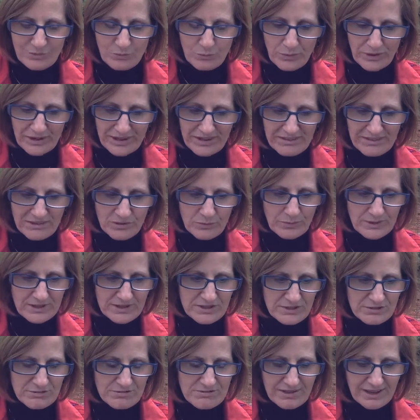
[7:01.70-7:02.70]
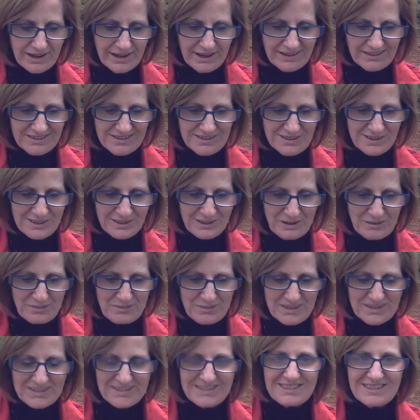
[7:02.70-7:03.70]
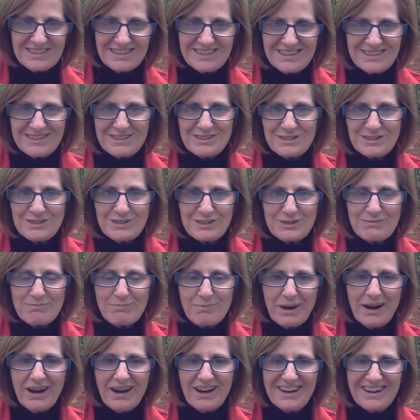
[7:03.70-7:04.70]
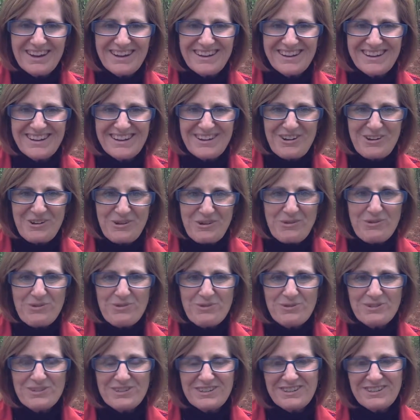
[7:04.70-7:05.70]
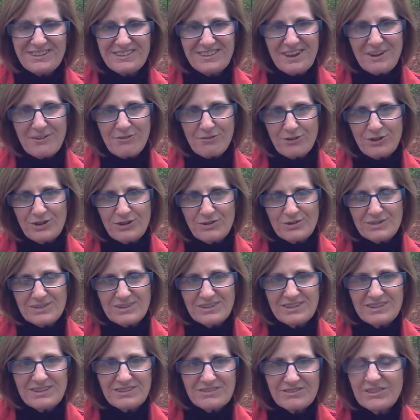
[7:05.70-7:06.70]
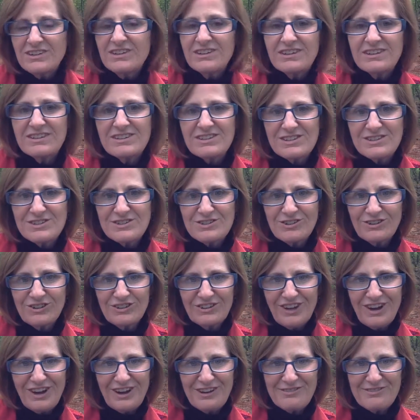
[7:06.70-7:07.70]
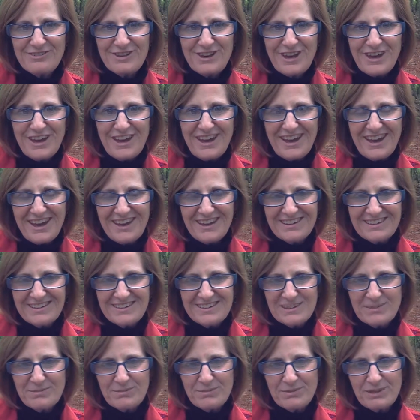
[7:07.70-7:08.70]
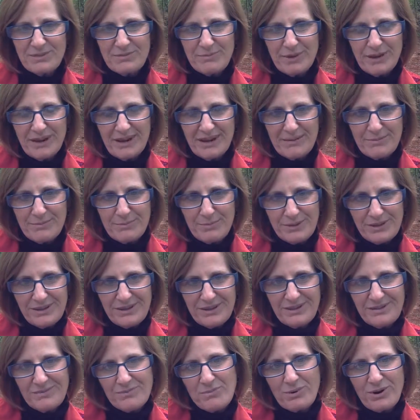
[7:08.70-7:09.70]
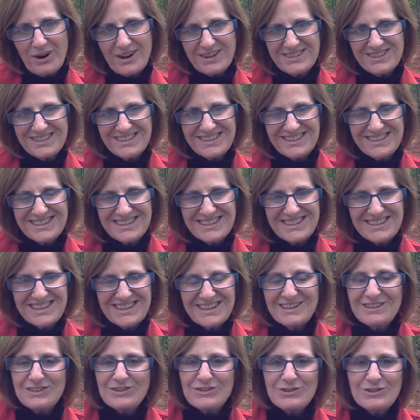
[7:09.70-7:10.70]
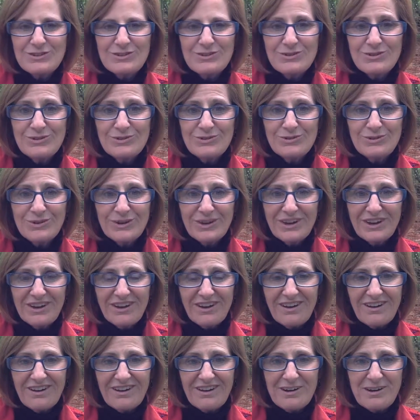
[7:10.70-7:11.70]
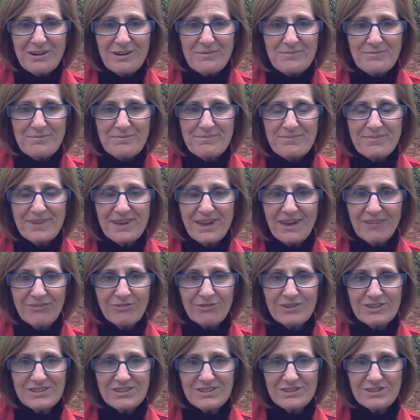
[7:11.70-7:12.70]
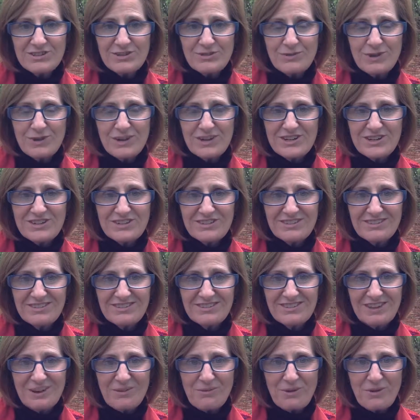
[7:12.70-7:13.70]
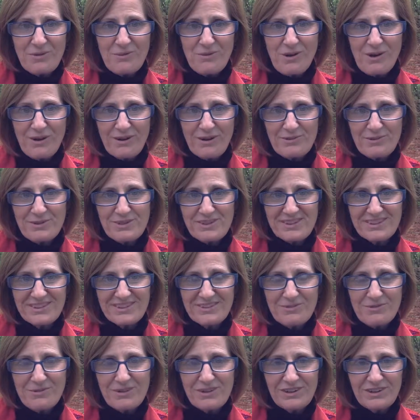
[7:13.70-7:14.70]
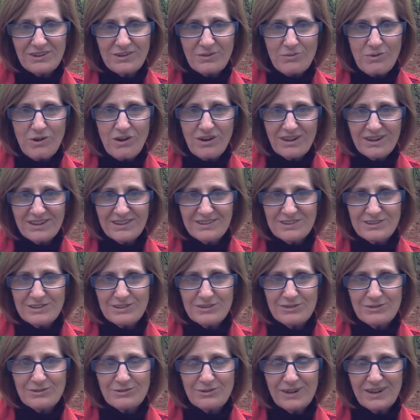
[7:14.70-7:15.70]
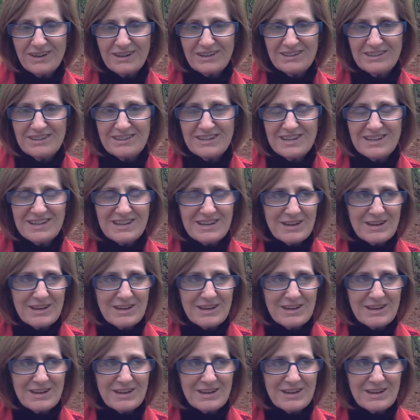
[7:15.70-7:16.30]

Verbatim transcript: the way that we do that is by holding that frequency of unconditional love, and simply by being present to every situation that we walk into, and